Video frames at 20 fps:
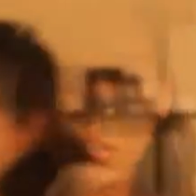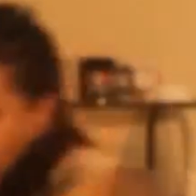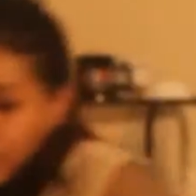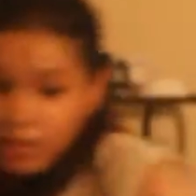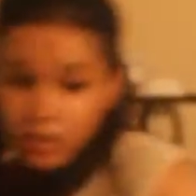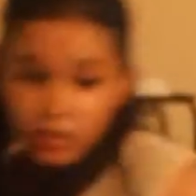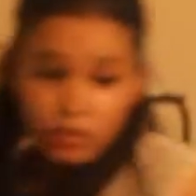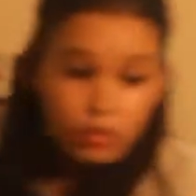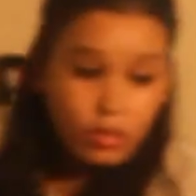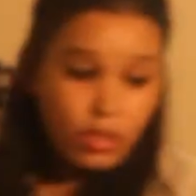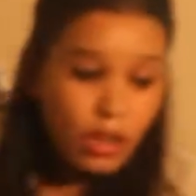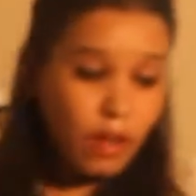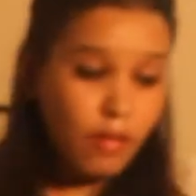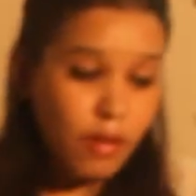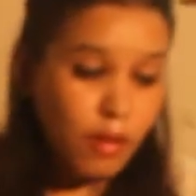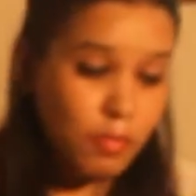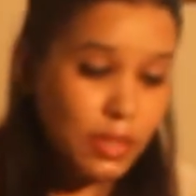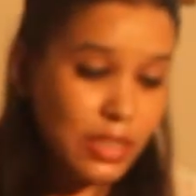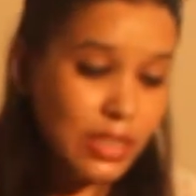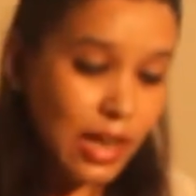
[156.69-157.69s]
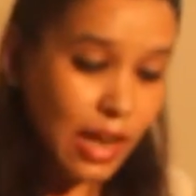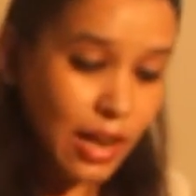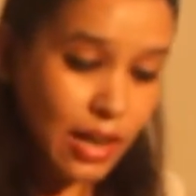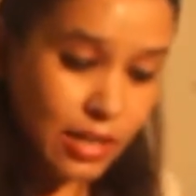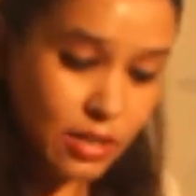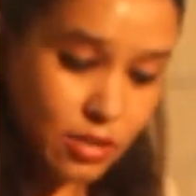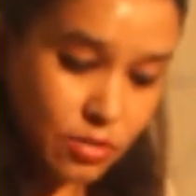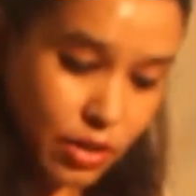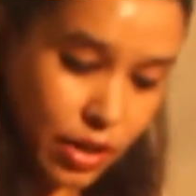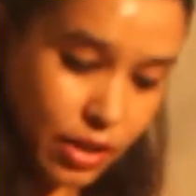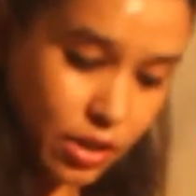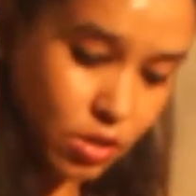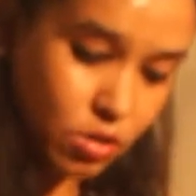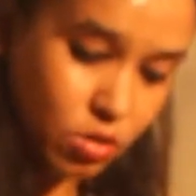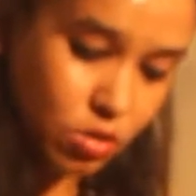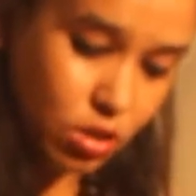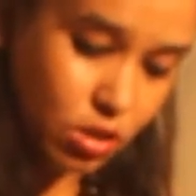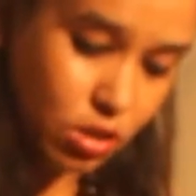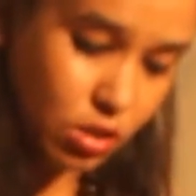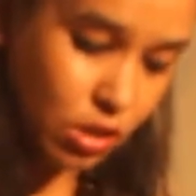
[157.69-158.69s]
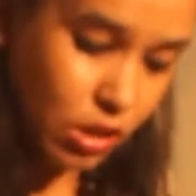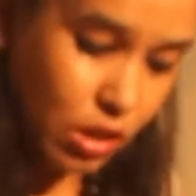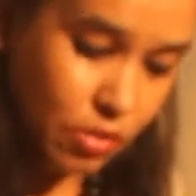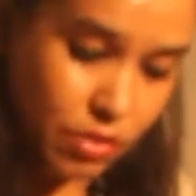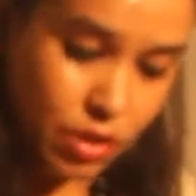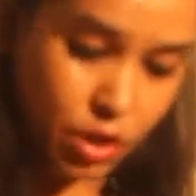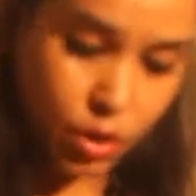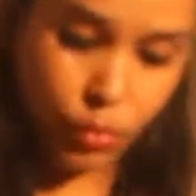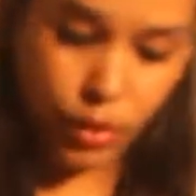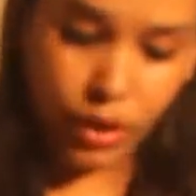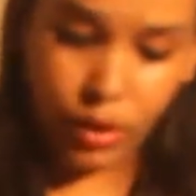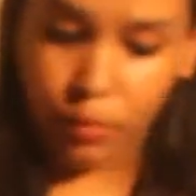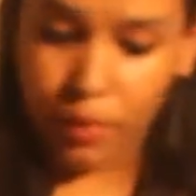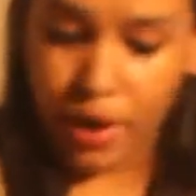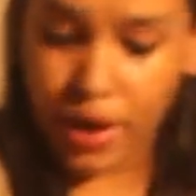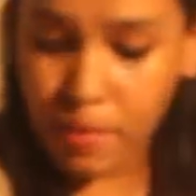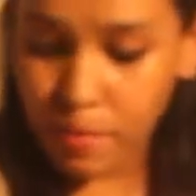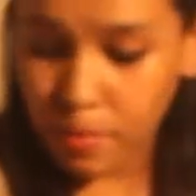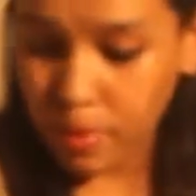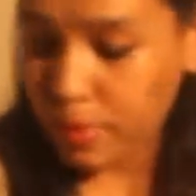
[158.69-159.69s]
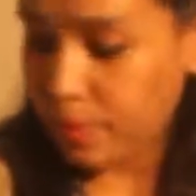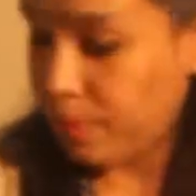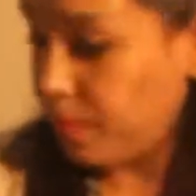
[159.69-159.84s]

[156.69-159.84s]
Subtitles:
Okay, so now our masala is ready, so just give it a quick wipe.